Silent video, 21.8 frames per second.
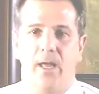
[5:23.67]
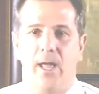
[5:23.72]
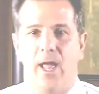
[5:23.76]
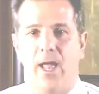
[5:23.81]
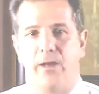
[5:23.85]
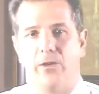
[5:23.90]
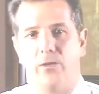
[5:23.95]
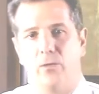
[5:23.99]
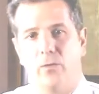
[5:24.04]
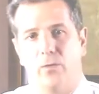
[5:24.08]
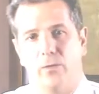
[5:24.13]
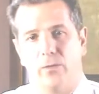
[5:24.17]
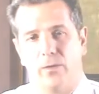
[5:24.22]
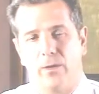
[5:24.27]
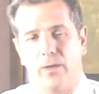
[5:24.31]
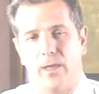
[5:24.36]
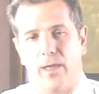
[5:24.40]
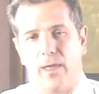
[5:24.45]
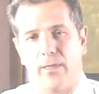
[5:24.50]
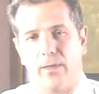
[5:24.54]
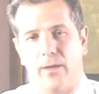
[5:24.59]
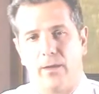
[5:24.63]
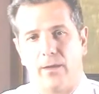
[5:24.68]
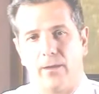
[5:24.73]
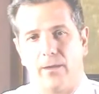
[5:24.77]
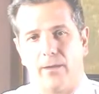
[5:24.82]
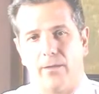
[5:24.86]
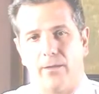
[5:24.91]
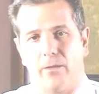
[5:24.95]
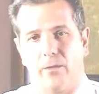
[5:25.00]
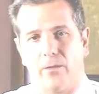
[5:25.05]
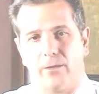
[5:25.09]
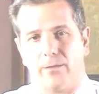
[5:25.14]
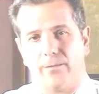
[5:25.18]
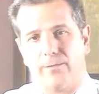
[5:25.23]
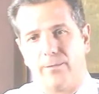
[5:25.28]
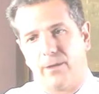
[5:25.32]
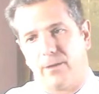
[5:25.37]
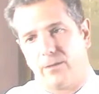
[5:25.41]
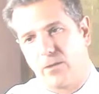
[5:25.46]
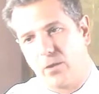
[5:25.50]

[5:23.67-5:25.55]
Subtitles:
and the